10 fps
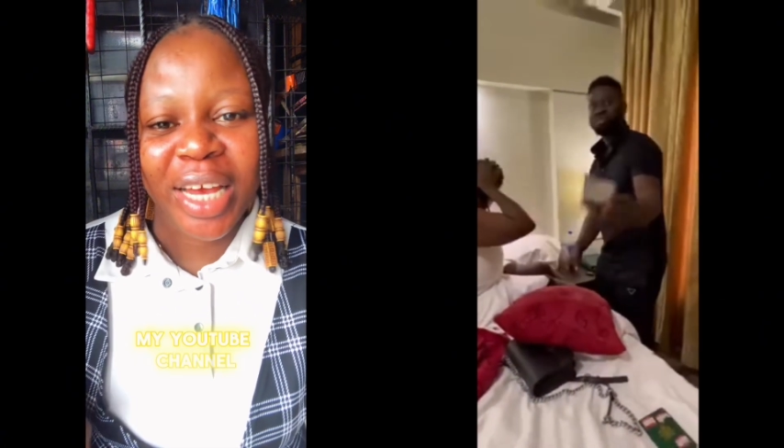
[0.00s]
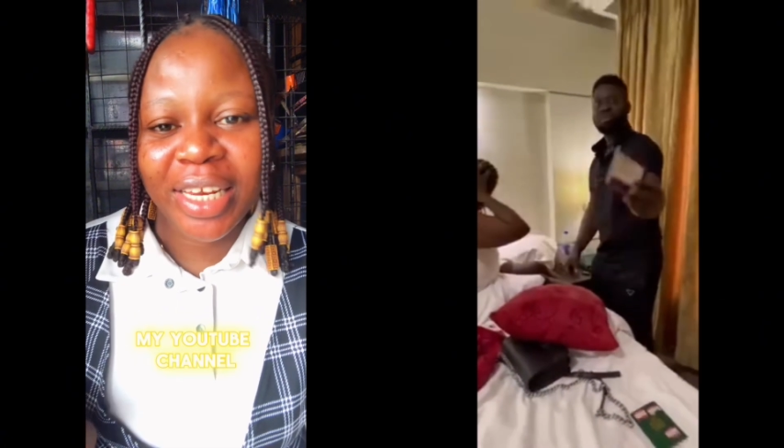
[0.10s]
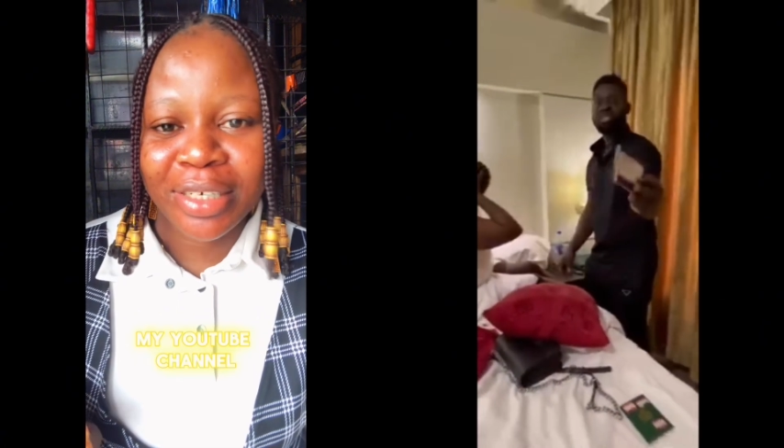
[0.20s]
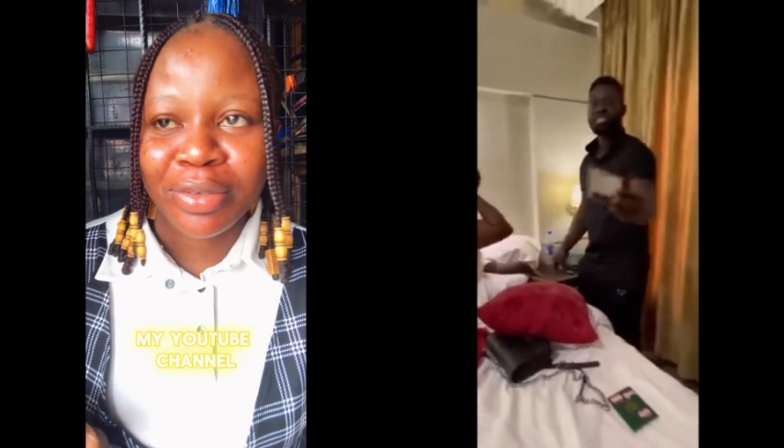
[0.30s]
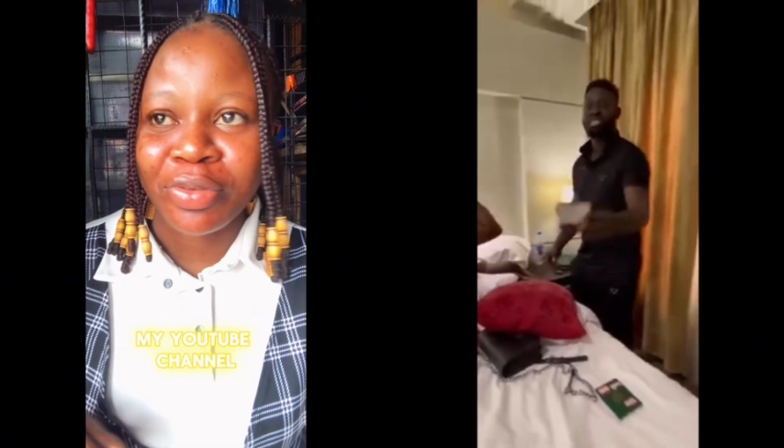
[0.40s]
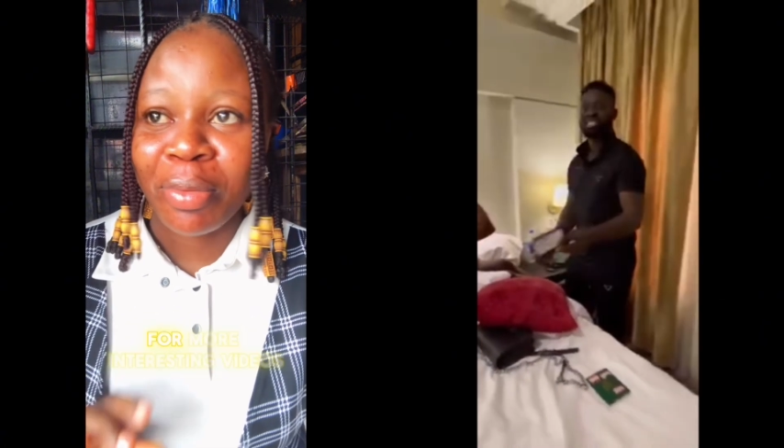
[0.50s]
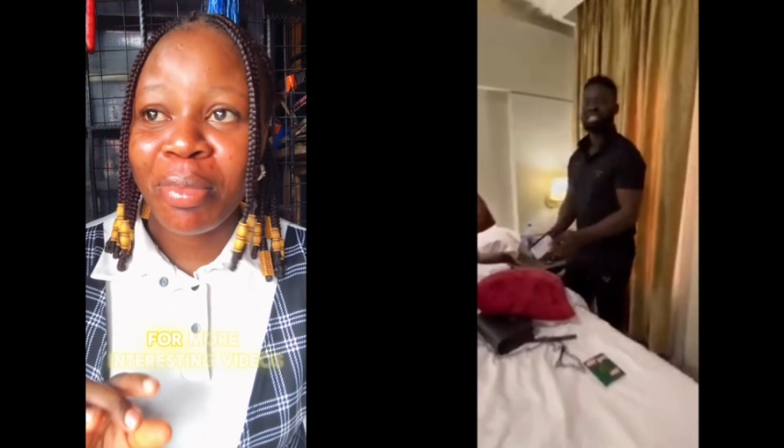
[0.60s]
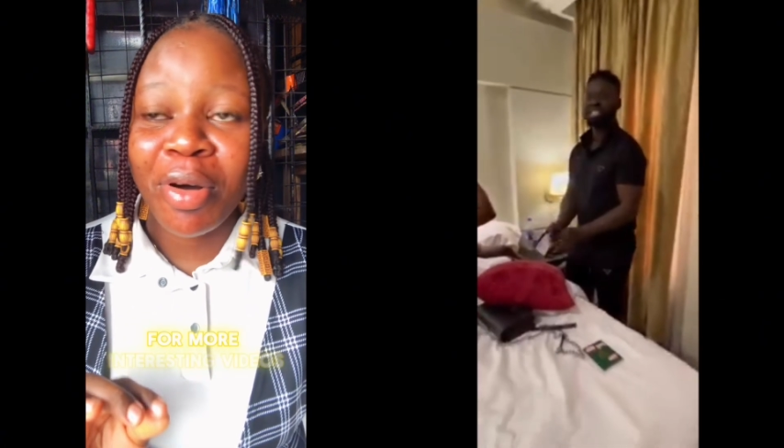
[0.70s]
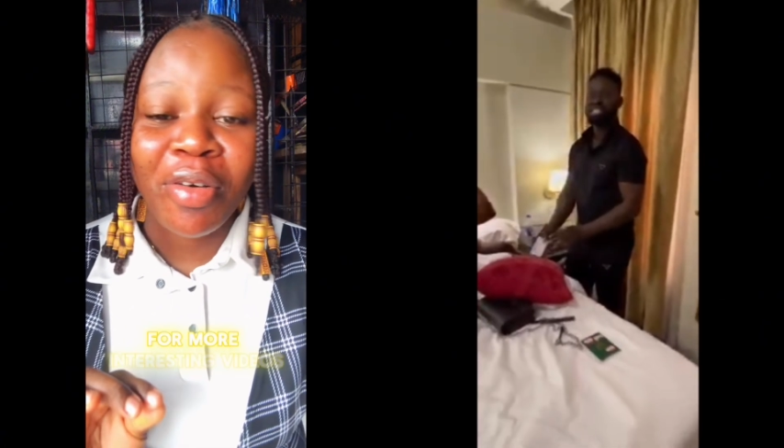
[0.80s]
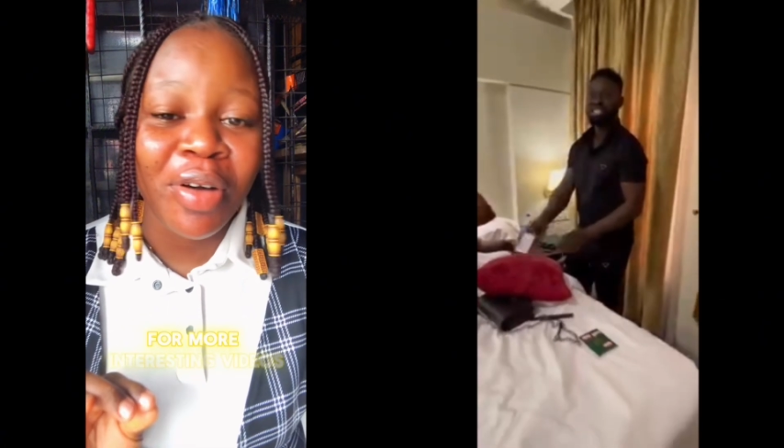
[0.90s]
channel for
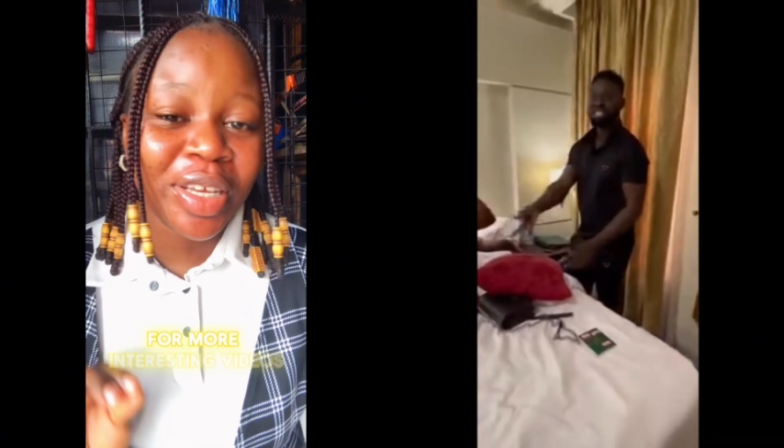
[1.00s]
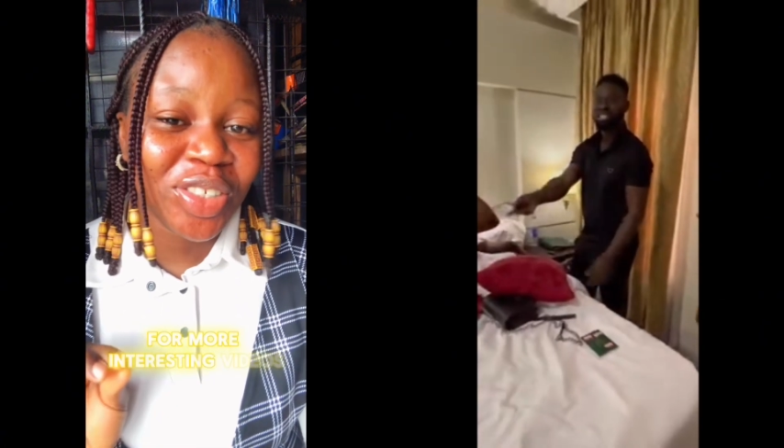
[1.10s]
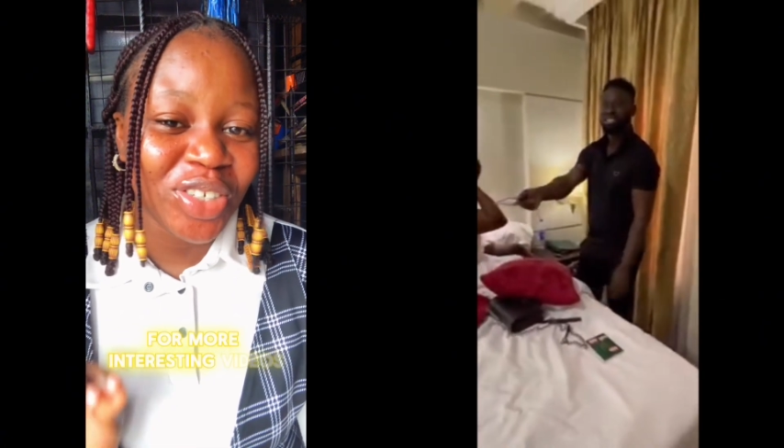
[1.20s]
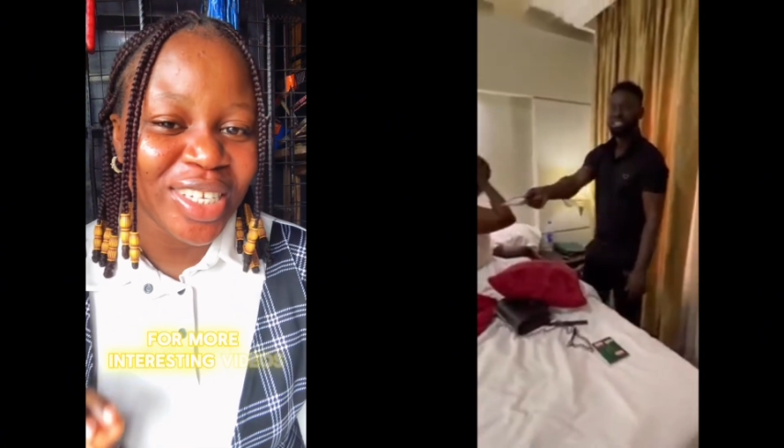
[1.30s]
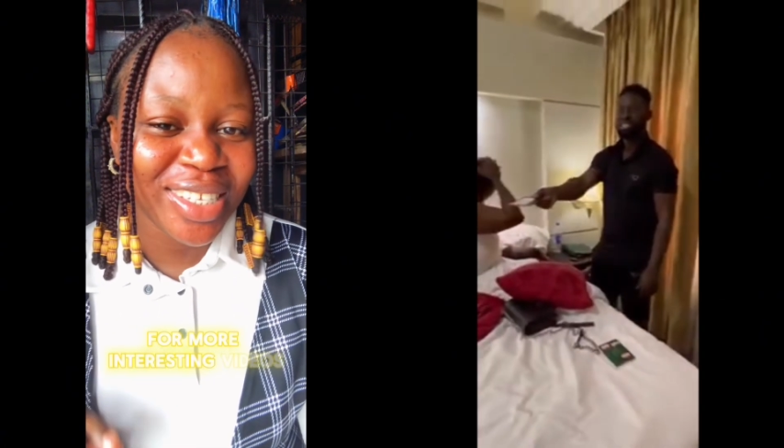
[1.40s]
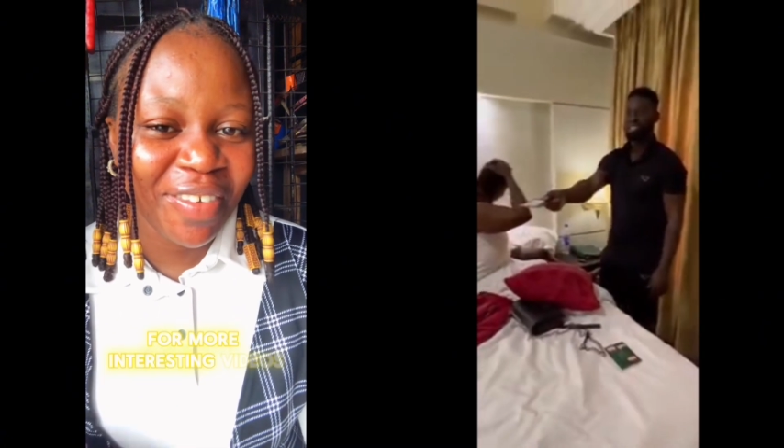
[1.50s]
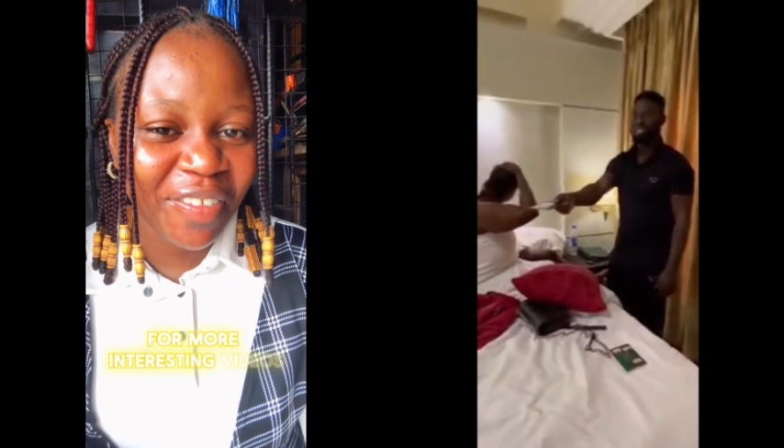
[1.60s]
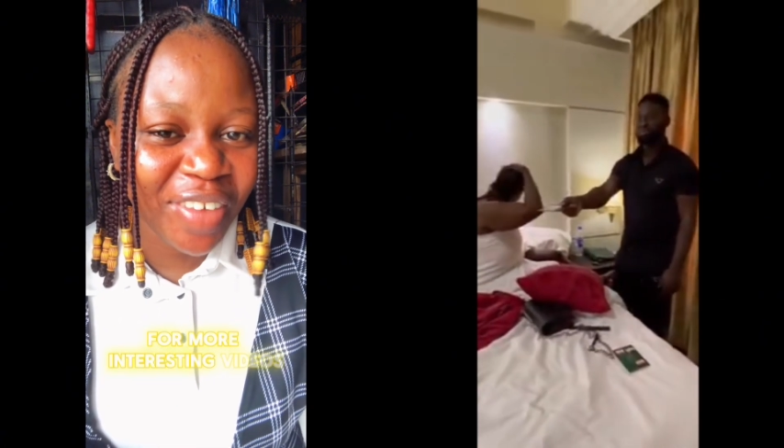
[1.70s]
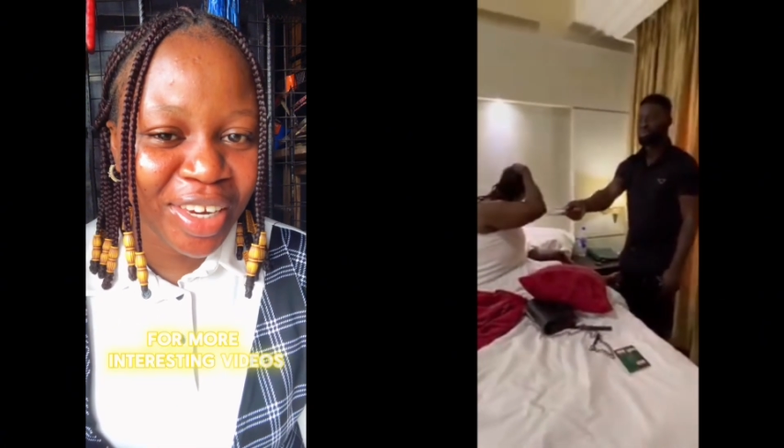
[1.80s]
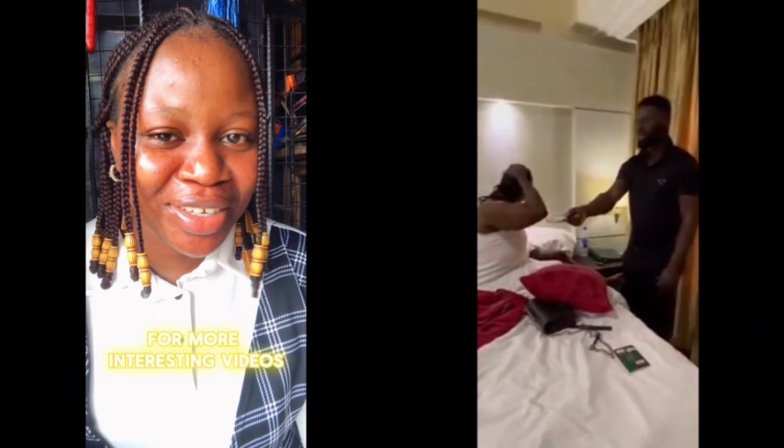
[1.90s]
more interesting
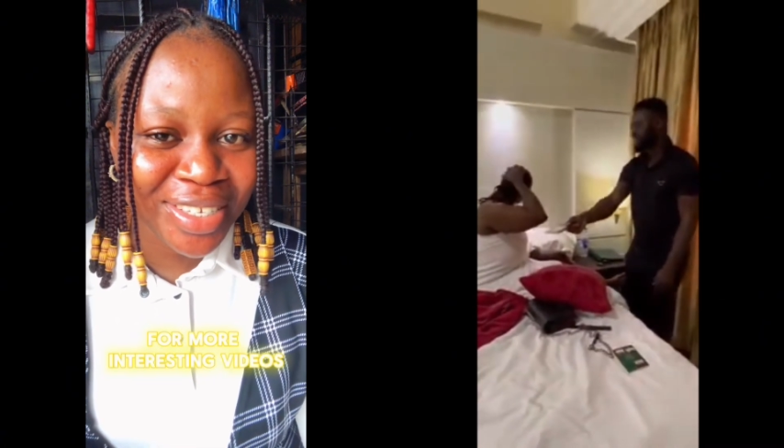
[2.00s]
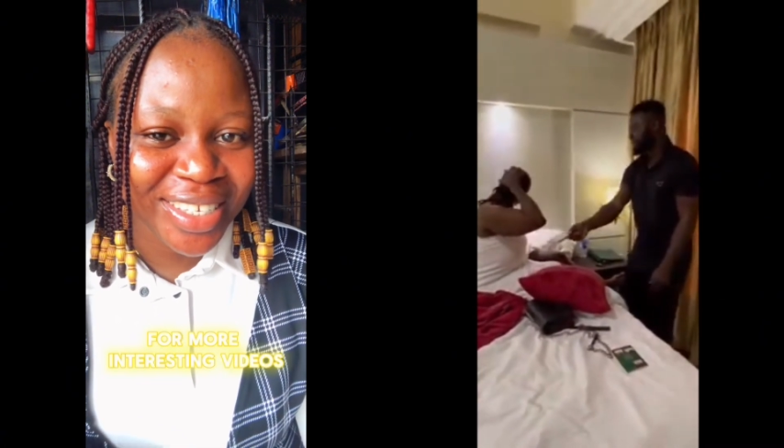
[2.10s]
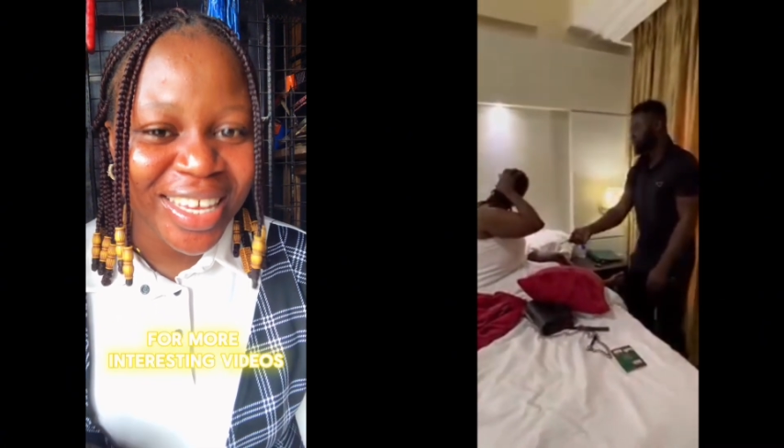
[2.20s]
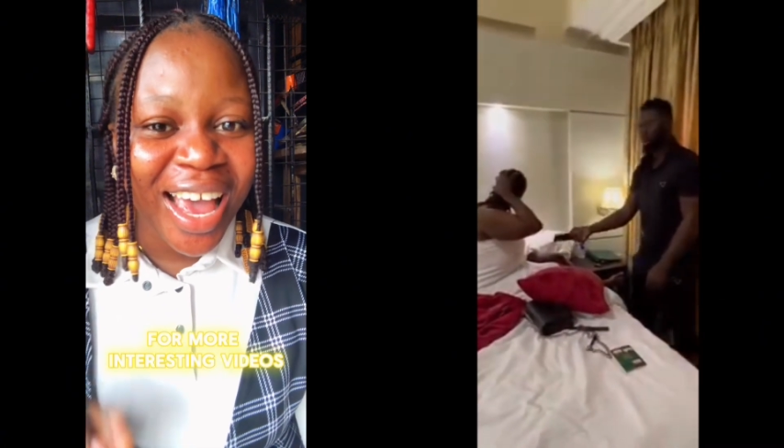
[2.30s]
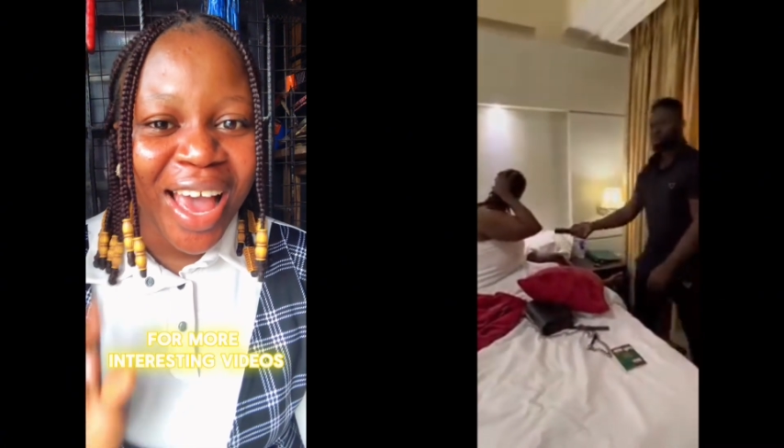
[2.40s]
videos.